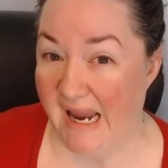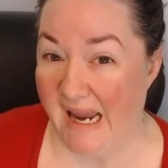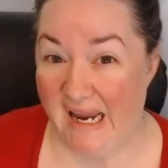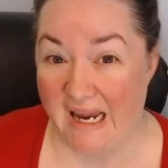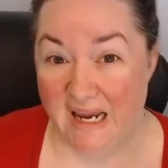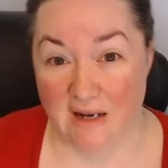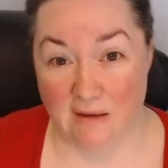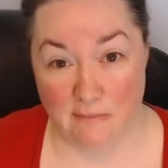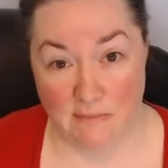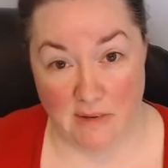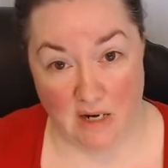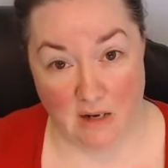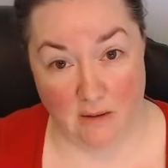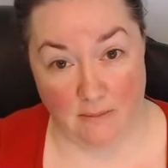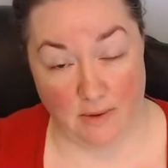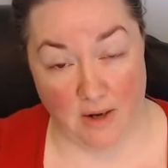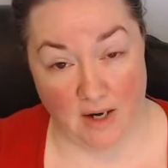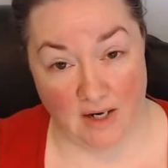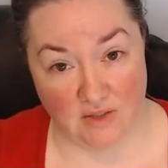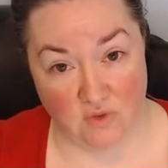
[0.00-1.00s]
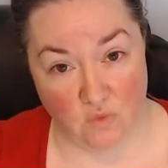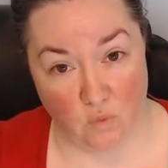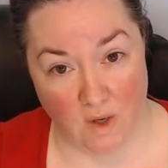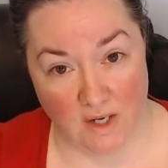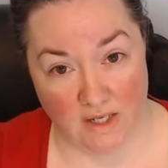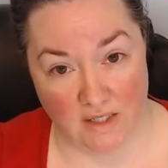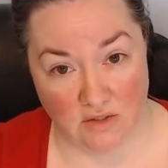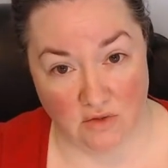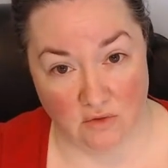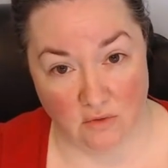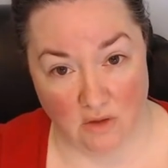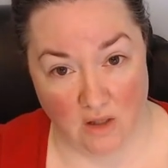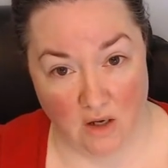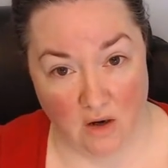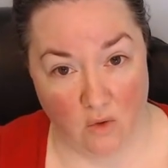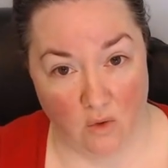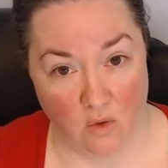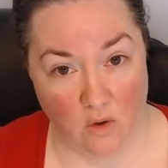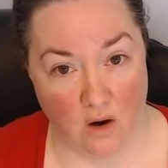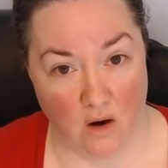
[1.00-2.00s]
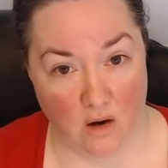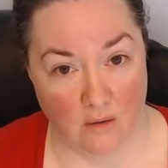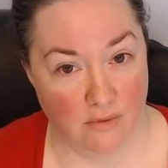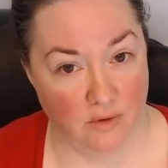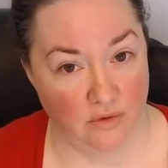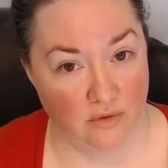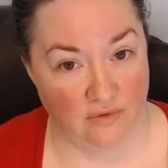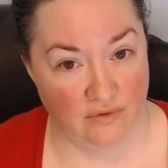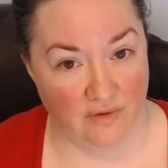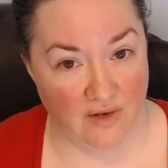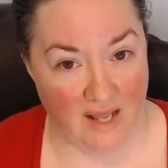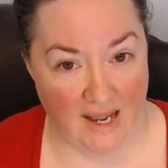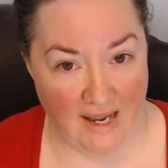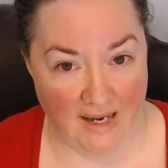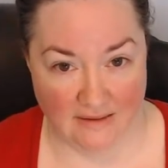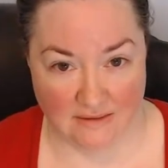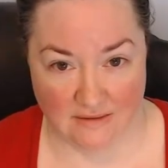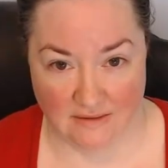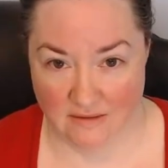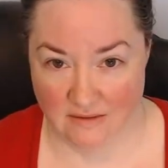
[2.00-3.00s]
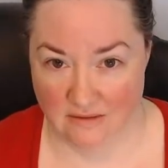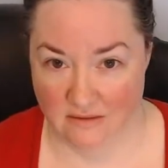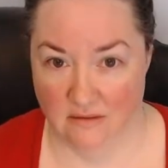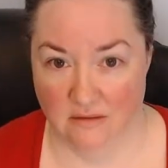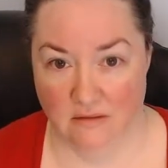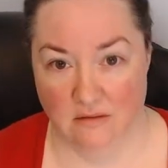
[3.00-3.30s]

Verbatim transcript: and being priced way too low are both flags